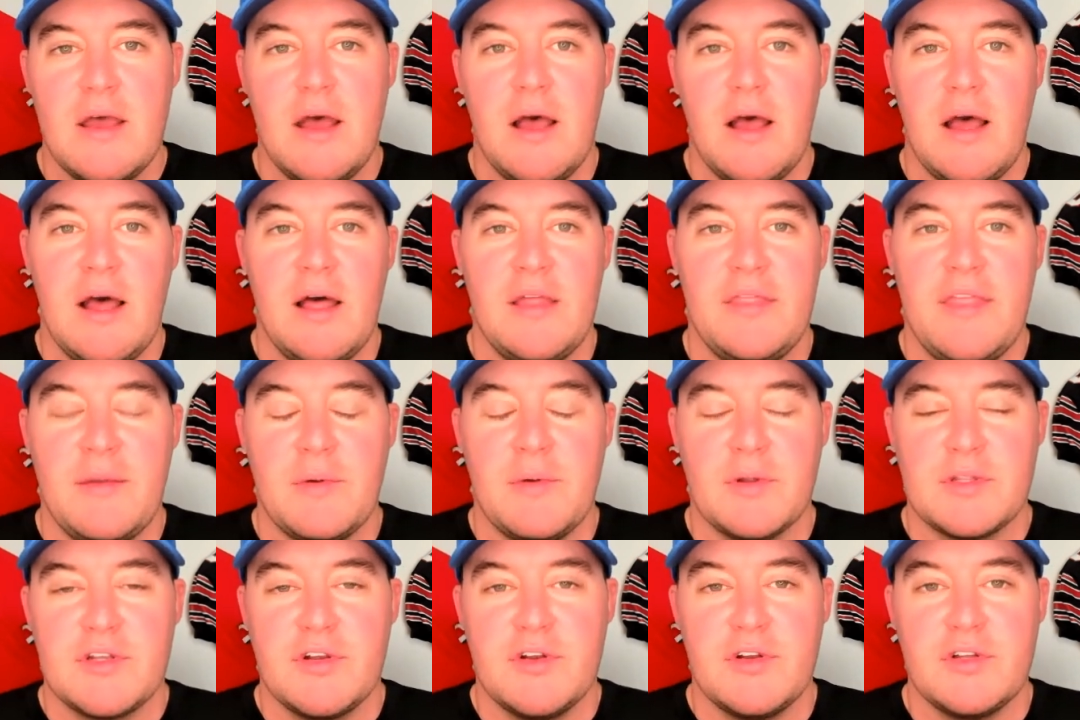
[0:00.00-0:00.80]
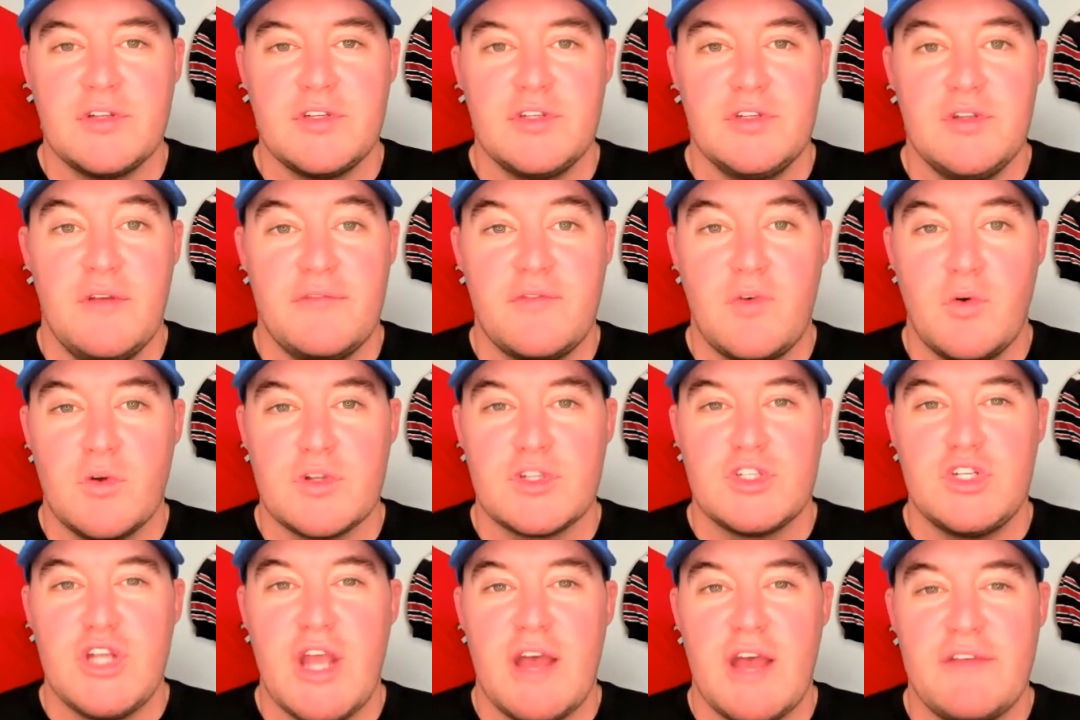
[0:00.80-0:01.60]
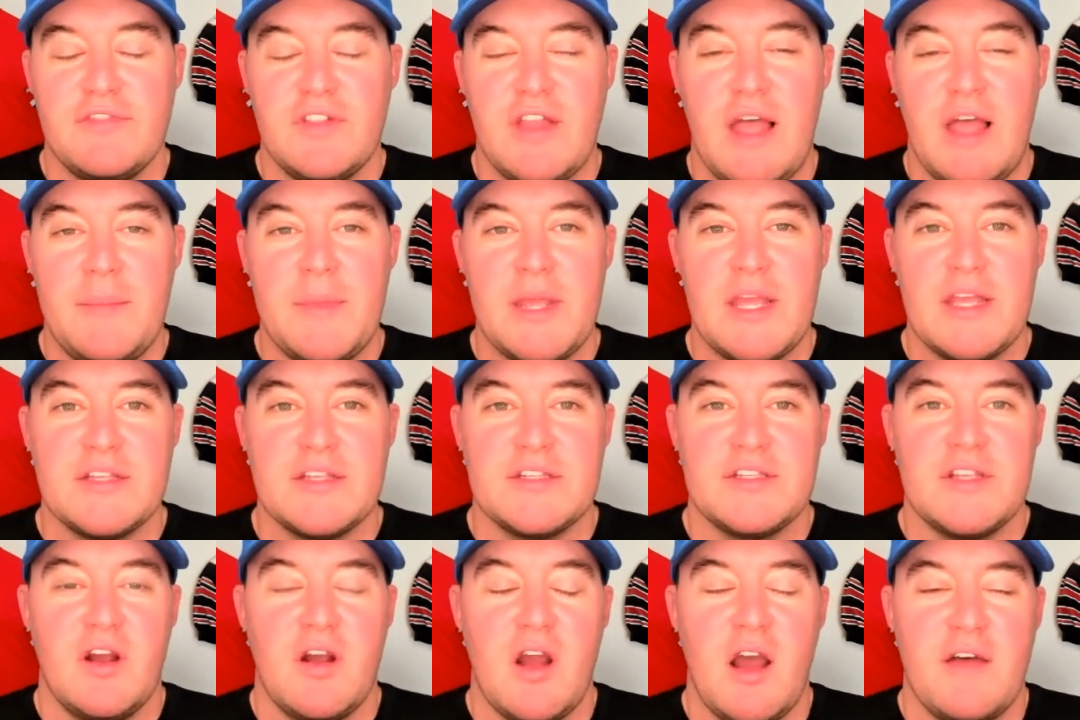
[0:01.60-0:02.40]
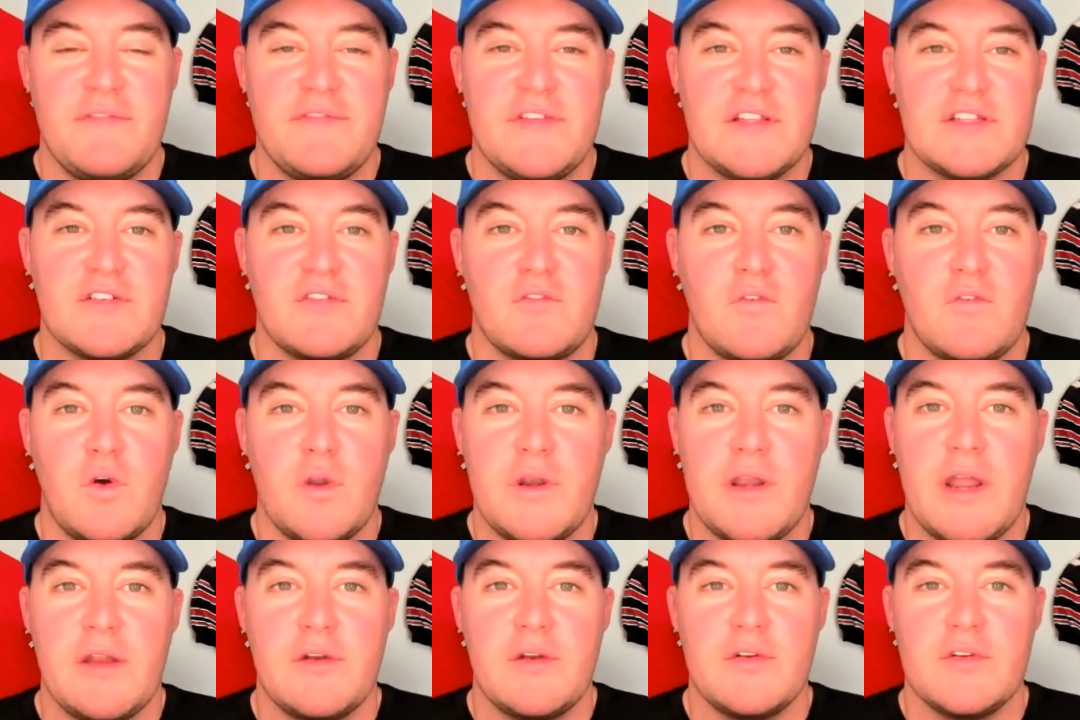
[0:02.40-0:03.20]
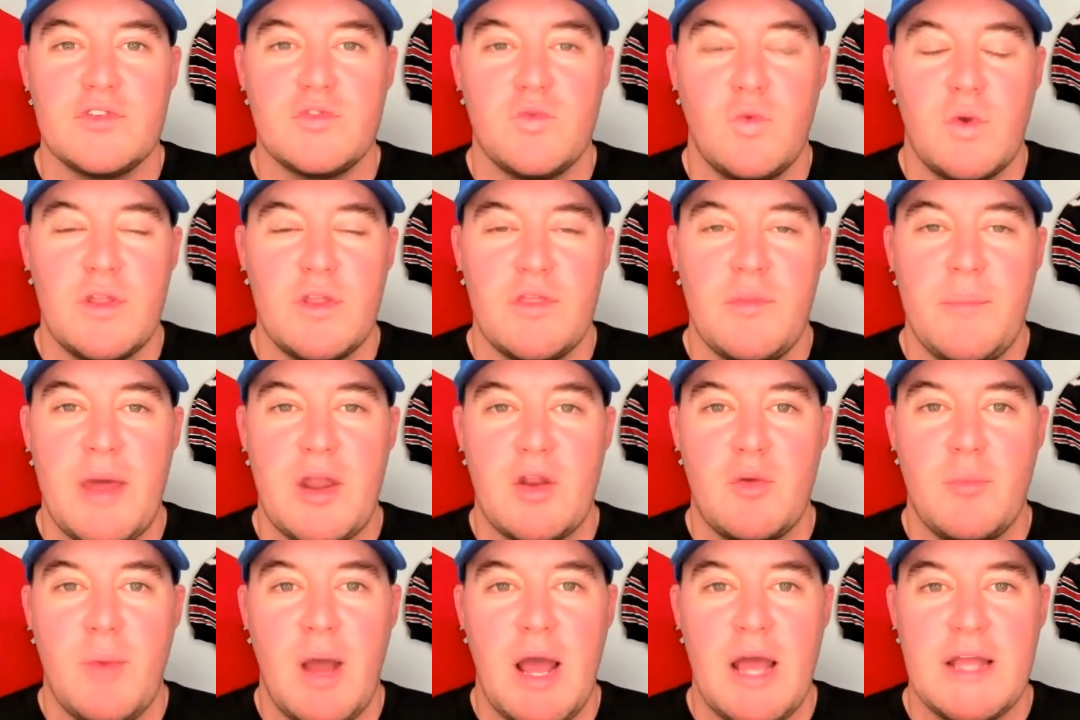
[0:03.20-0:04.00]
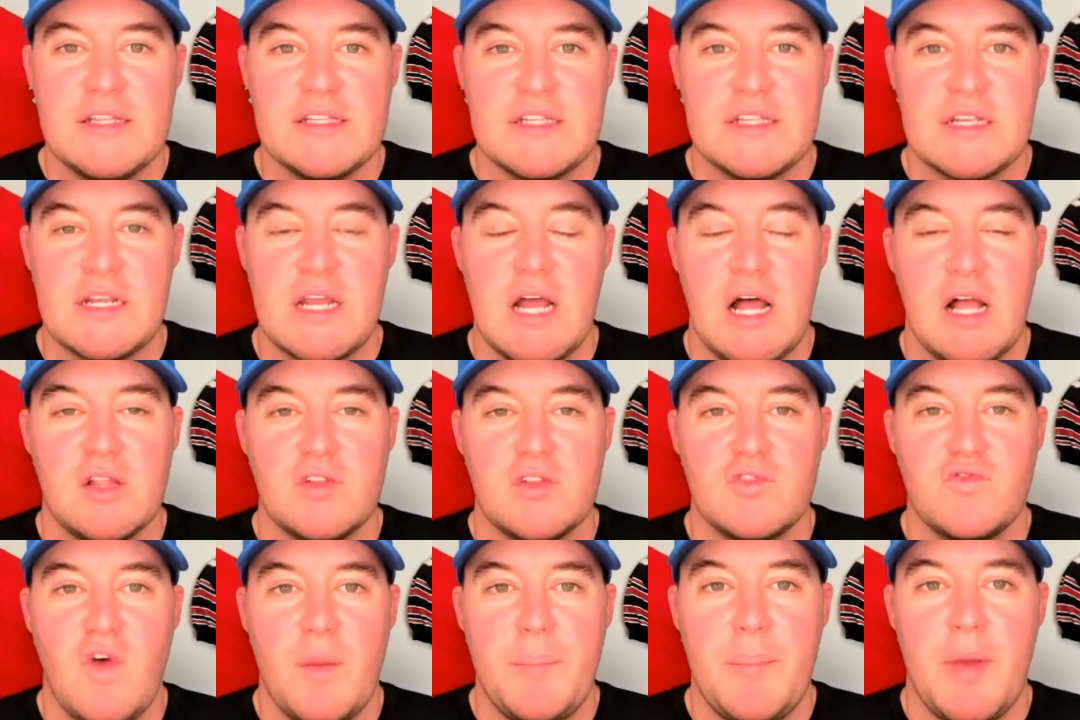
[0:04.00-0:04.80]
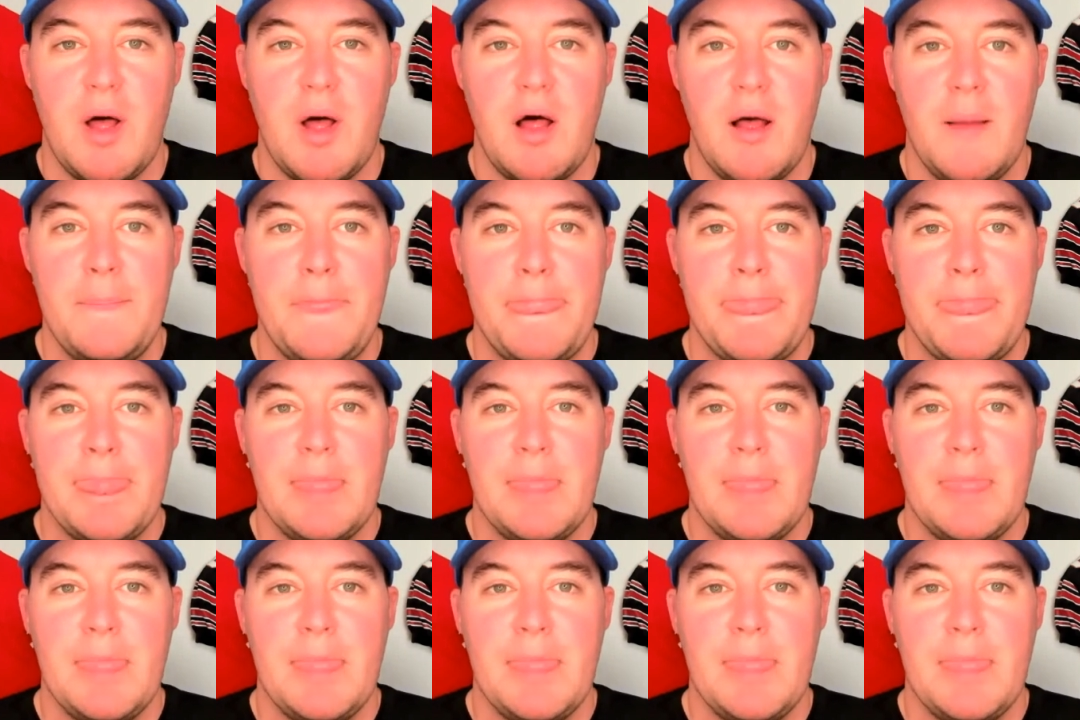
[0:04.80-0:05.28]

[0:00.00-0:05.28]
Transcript: Uh, they return, of course, Jeff Levy as their offensive coordinator, who's one of the better minds in college football.